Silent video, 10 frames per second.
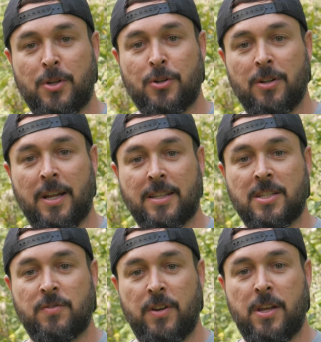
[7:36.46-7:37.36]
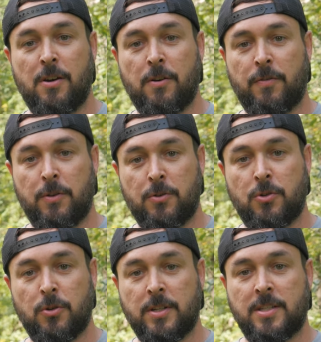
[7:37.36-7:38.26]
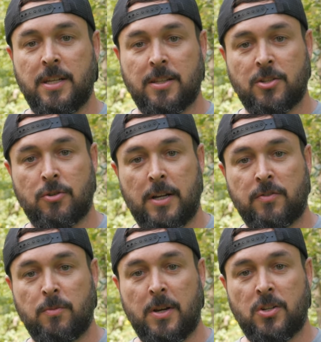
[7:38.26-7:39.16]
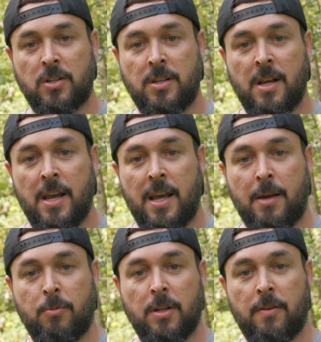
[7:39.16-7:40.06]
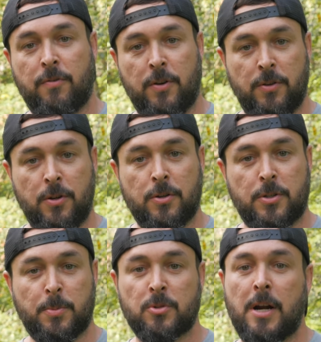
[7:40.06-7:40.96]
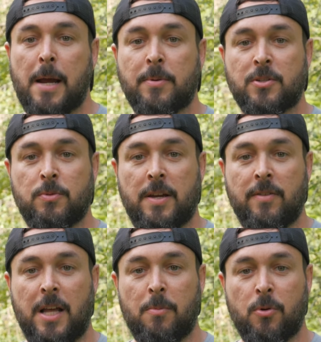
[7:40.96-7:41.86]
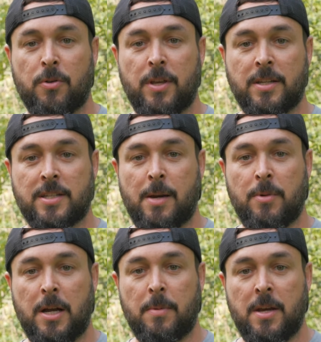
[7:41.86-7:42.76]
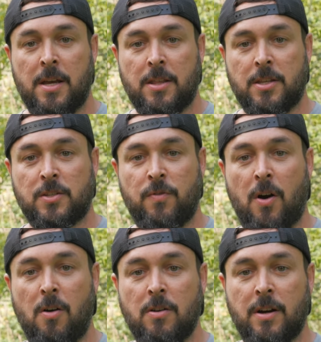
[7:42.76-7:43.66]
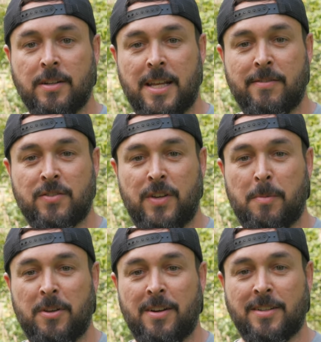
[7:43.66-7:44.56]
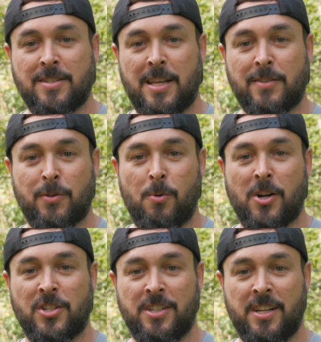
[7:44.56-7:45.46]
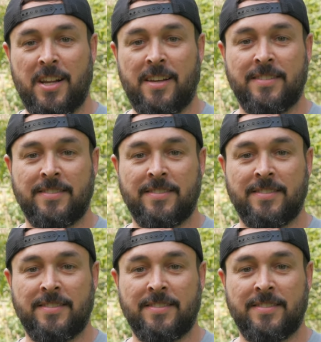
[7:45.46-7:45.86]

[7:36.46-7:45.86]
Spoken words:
sure to like this video if you enjoyed seeing this transformation, and we'd love for you to subscribe, because we have a lot more things coming up this fall on Davis Family Hunts. Thanks for watching today.